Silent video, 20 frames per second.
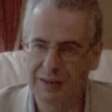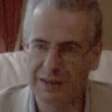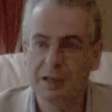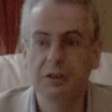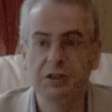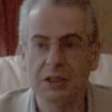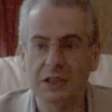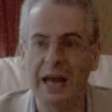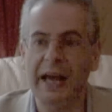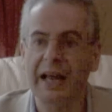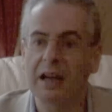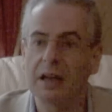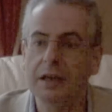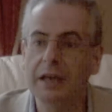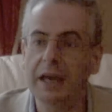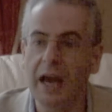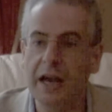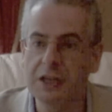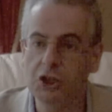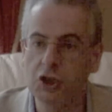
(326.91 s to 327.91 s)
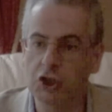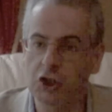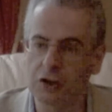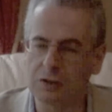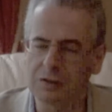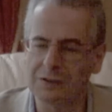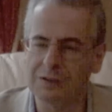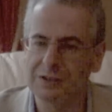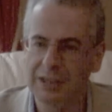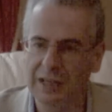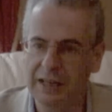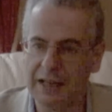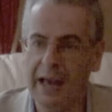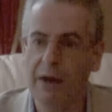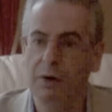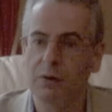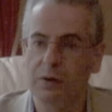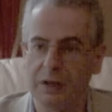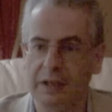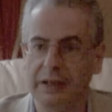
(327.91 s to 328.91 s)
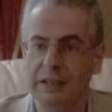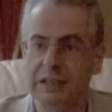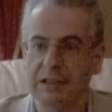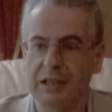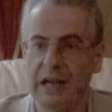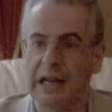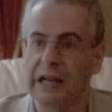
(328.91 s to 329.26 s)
there's an allegation, inherently there's